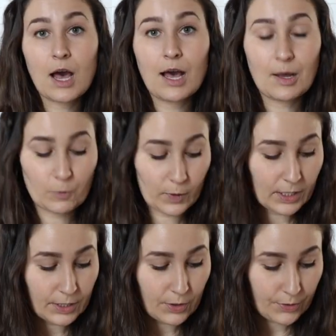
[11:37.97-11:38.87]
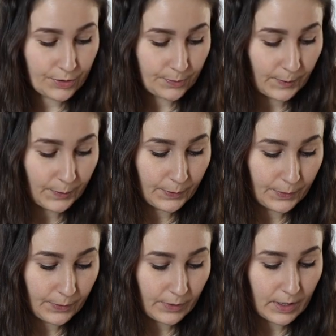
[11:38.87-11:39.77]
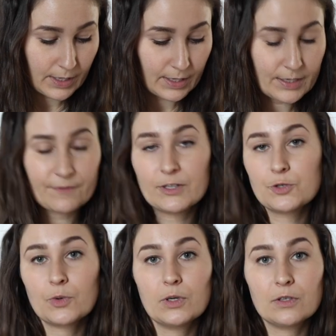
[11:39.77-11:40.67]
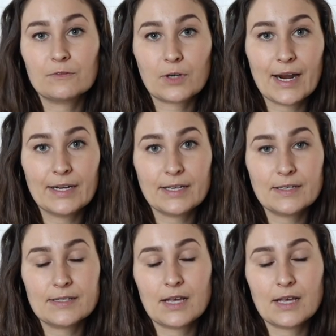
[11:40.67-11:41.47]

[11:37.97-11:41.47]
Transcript: Um, we're going to go through individual varieties.